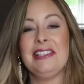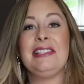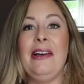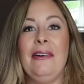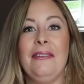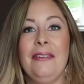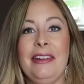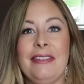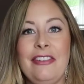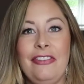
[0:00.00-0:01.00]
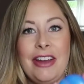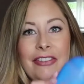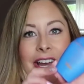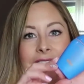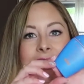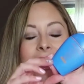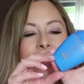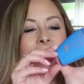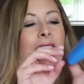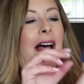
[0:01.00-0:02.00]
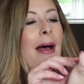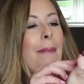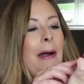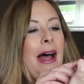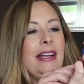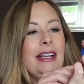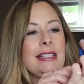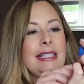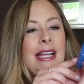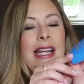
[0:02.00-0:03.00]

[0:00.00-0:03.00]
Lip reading: so one of my favorite products